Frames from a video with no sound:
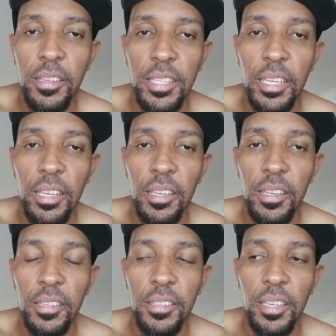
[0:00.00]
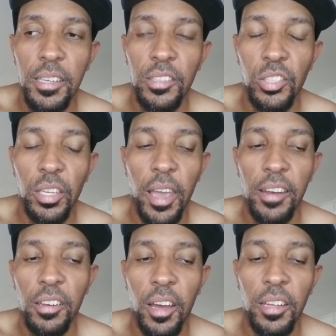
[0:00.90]
T, C, and G:
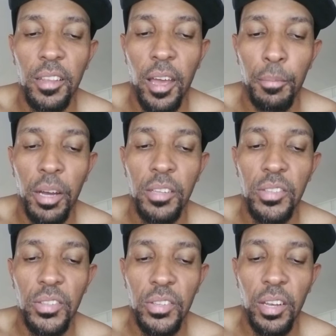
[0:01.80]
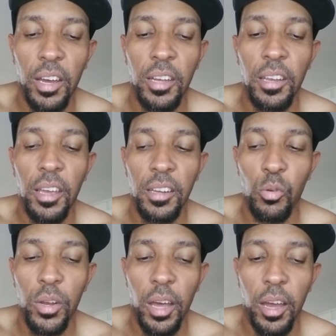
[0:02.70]
adenine, thymine, cysteine, and
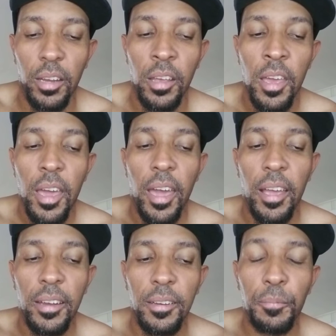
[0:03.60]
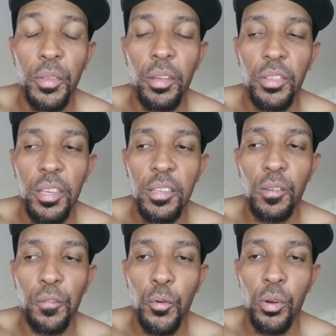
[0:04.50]
guanine. And these
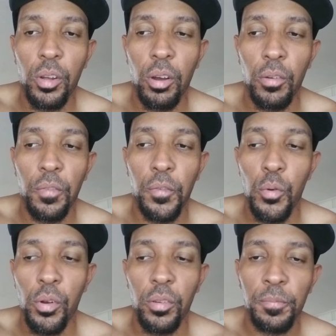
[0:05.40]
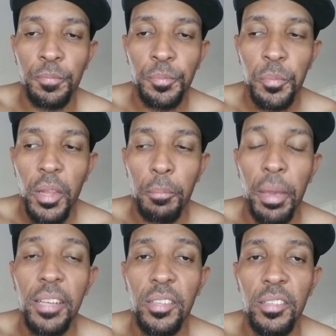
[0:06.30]
four
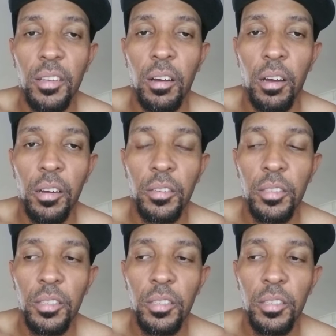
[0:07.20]
bases are